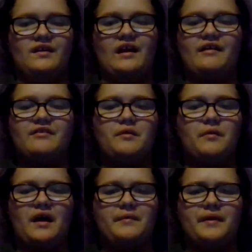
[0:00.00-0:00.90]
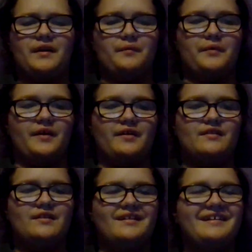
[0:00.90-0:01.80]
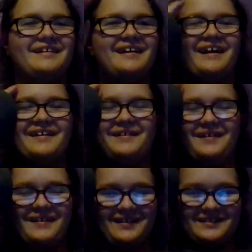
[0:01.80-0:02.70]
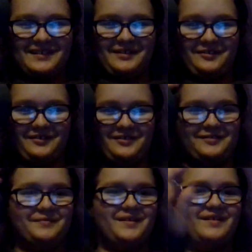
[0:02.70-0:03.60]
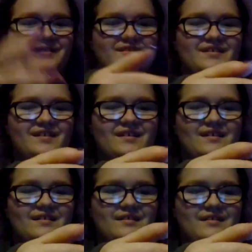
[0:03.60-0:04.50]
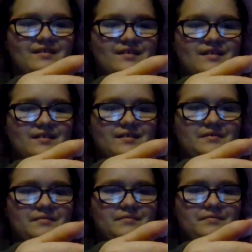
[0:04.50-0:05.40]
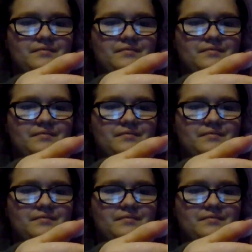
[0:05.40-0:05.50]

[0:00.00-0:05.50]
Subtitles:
I don't know why I'm out of breath. I guess I talk too much. No,